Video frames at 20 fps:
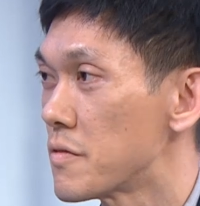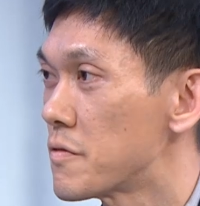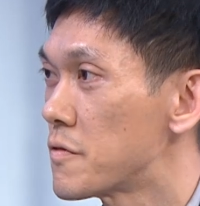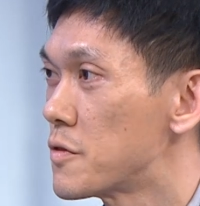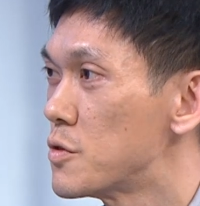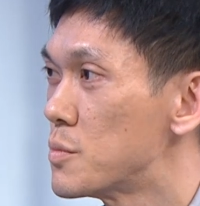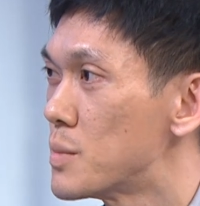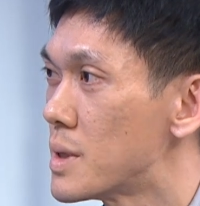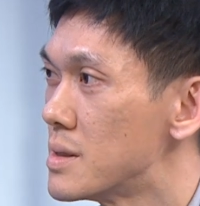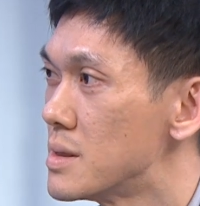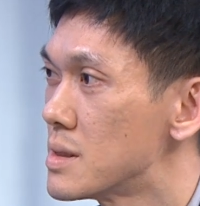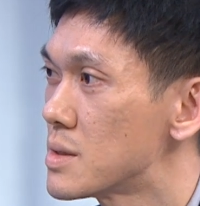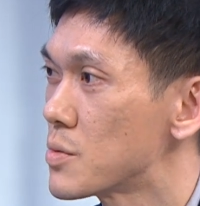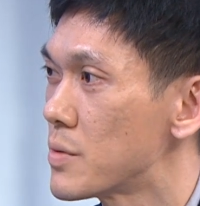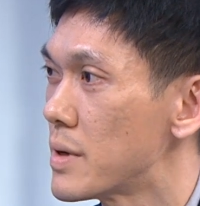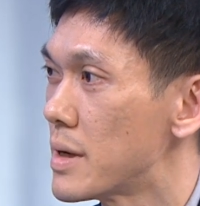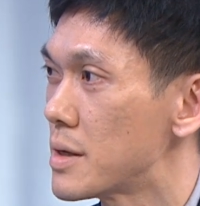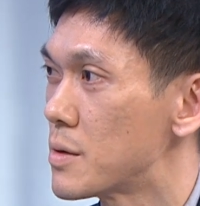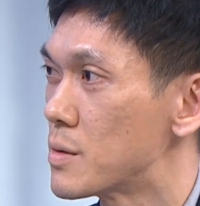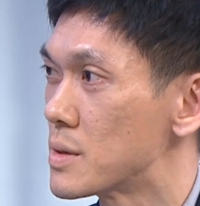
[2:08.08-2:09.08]
of a few months
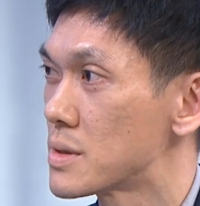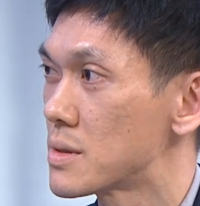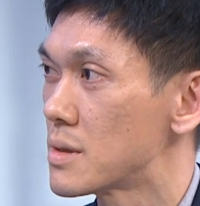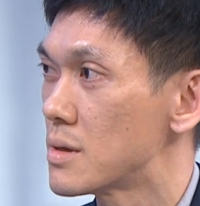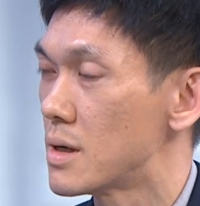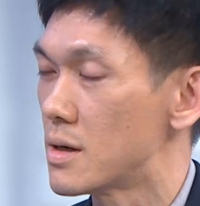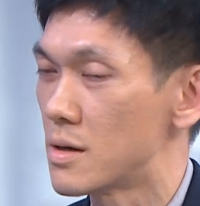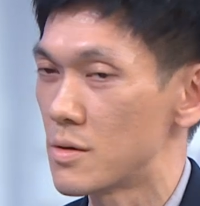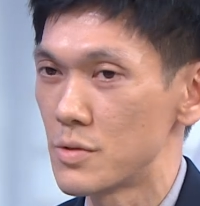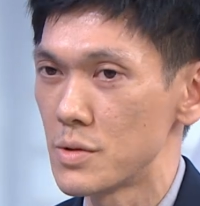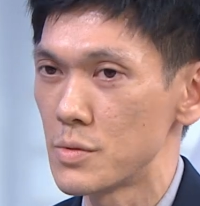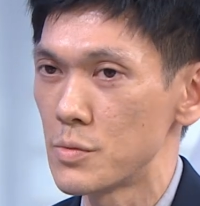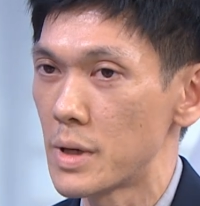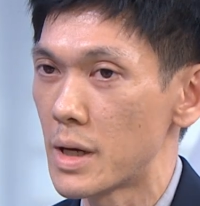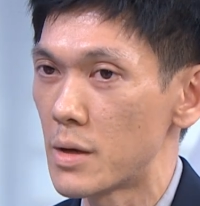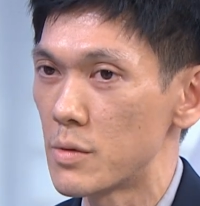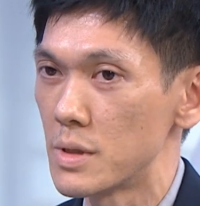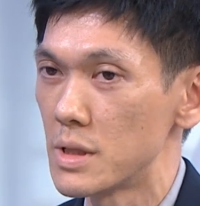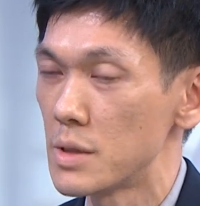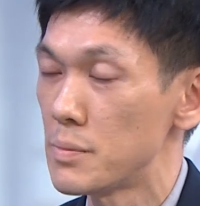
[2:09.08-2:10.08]
where it was uh, we,
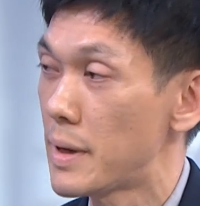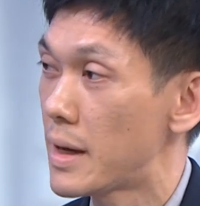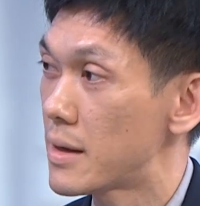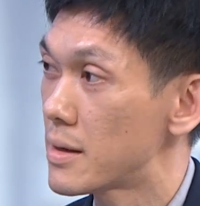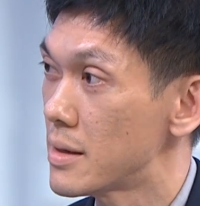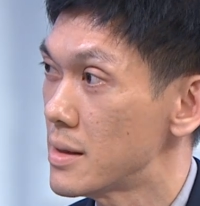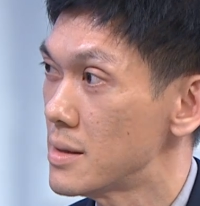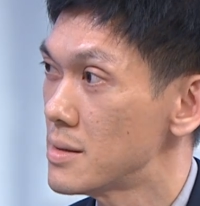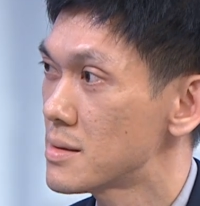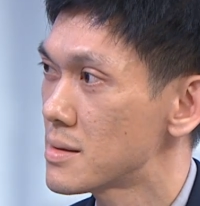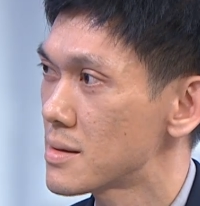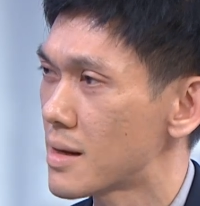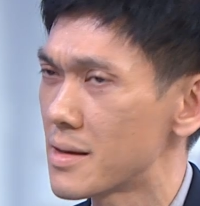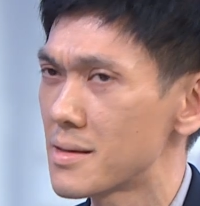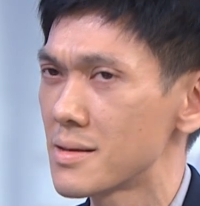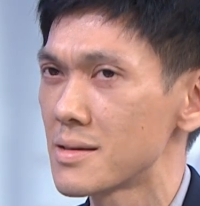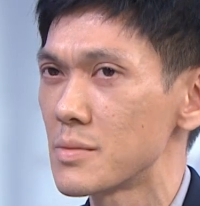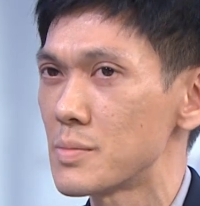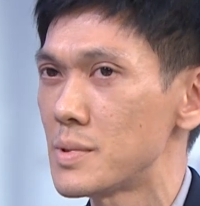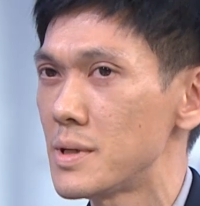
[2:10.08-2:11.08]
had really bad haze. I
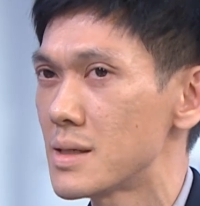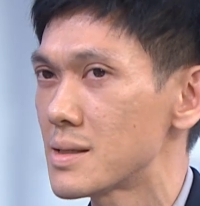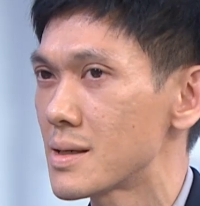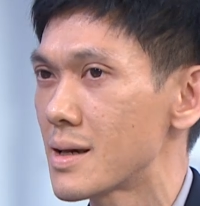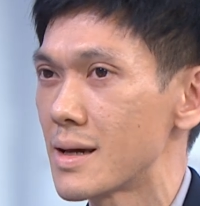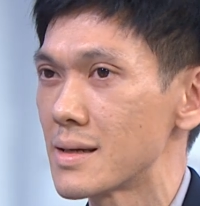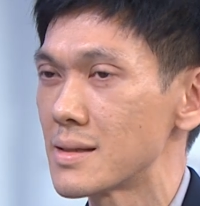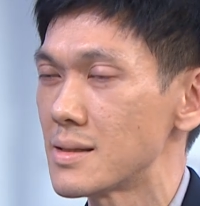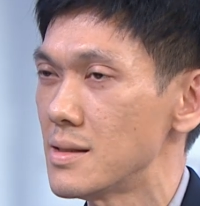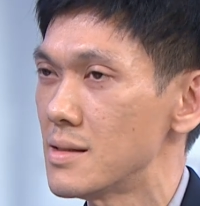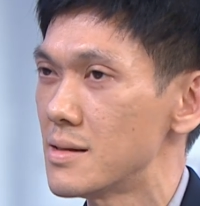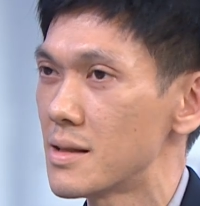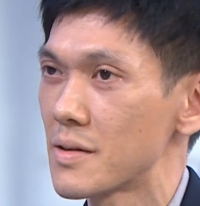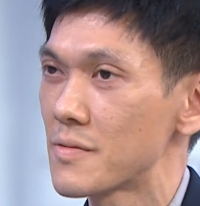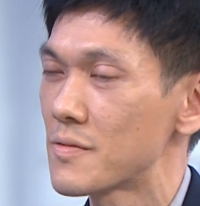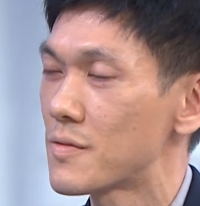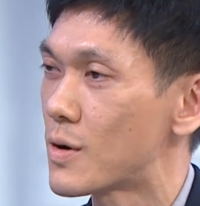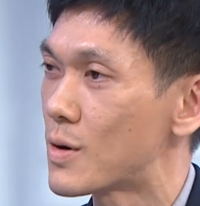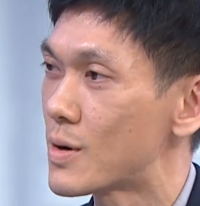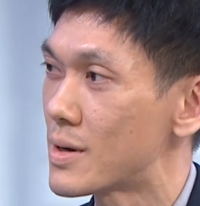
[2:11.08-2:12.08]
think the PSI exceeded
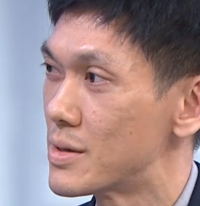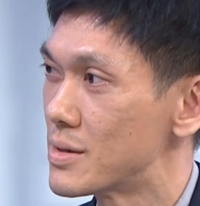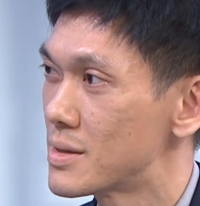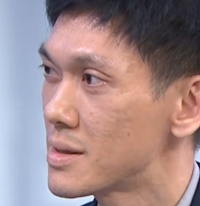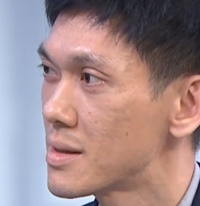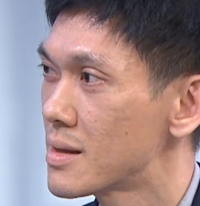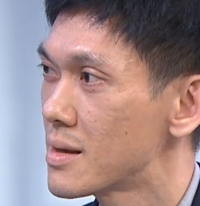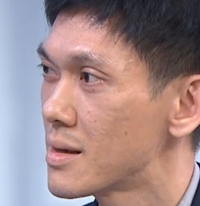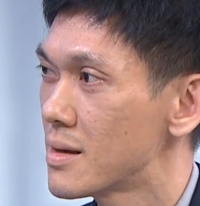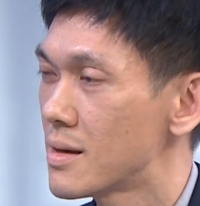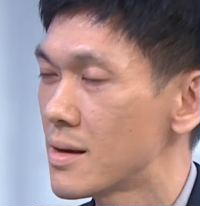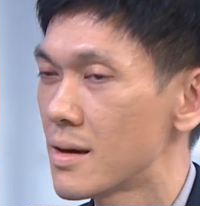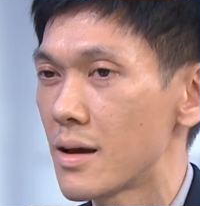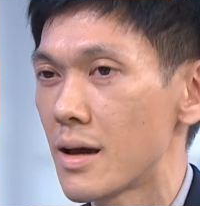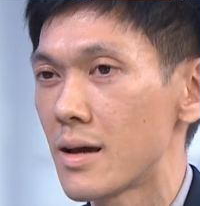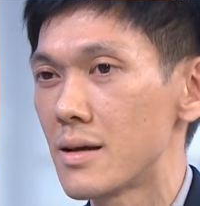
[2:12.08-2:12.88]
like 400. Mm.